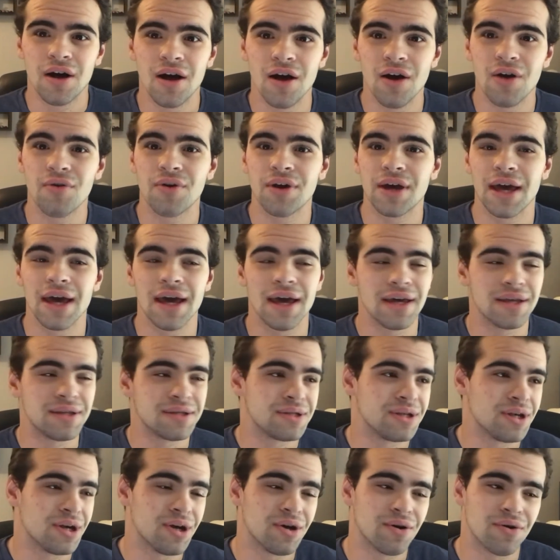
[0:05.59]
Okay,
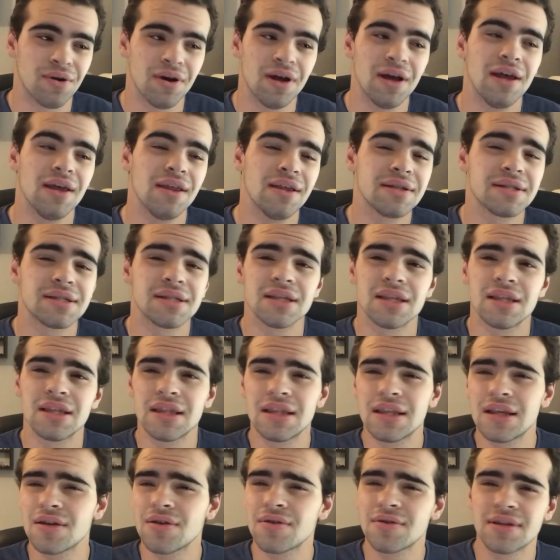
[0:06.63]
so this is a
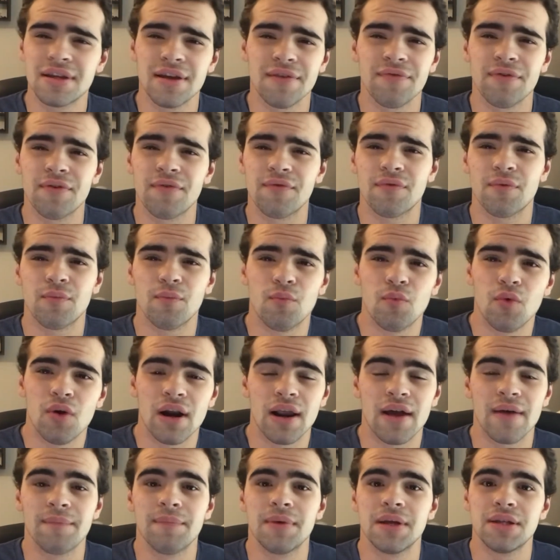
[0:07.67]
little different from what
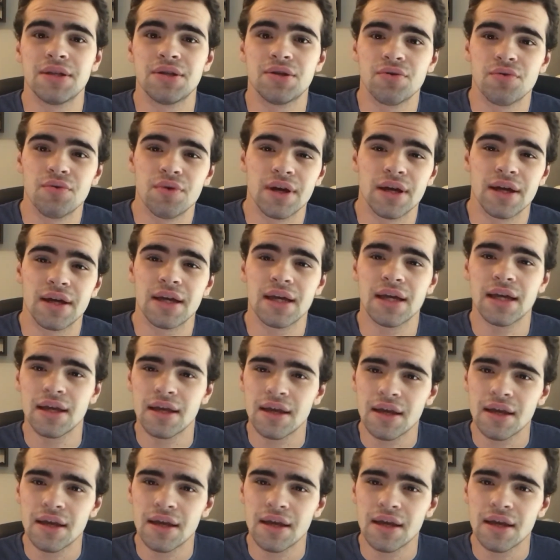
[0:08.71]
I've been doing.